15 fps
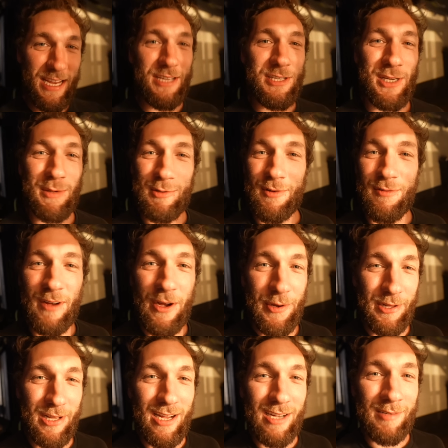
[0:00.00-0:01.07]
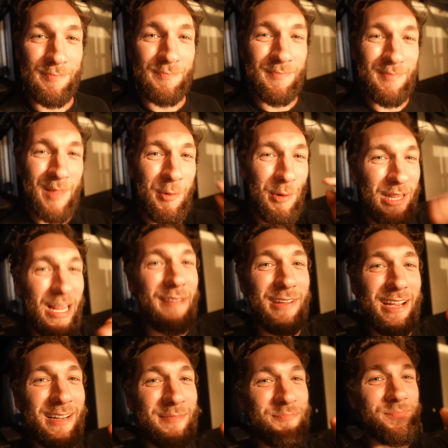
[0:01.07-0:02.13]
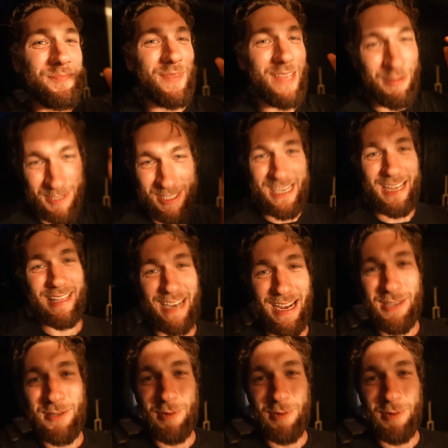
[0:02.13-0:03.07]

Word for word: you guys so much for following along. We love you. We'll see you in the next